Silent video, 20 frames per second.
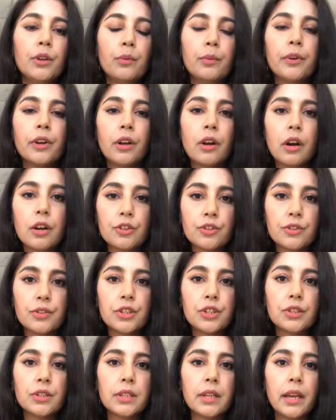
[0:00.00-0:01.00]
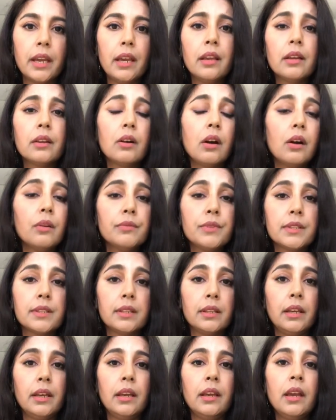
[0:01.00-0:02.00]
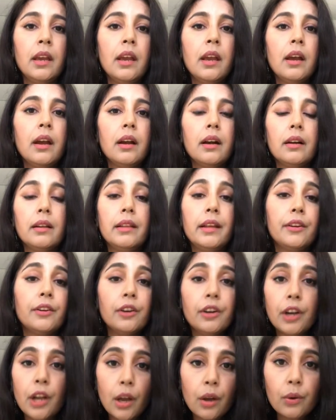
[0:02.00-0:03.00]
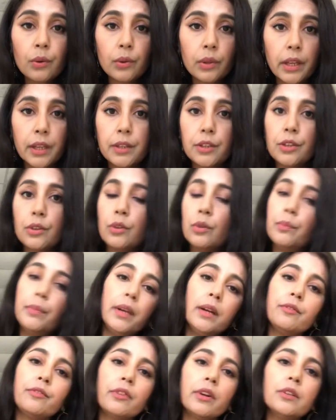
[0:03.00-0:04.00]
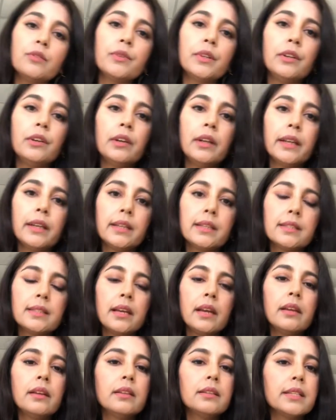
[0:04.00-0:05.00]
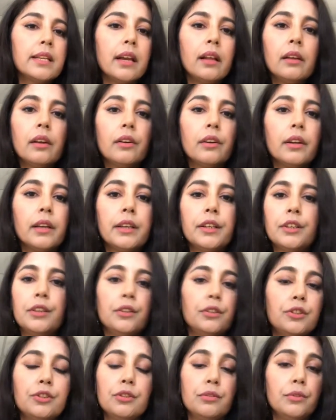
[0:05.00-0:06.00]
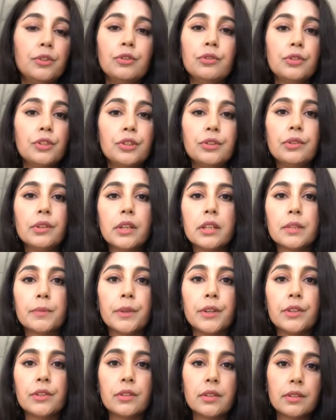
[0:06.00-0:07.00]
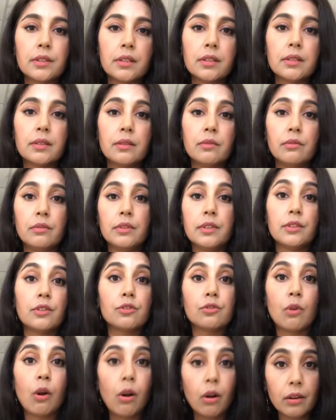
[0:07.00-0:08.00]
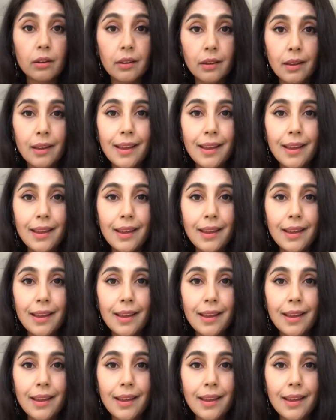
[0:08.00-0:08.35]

precautions to take, and obviously let her know, like, you know, be upfront with her, like I said, and tell her, like, you don't do this, because this is wrong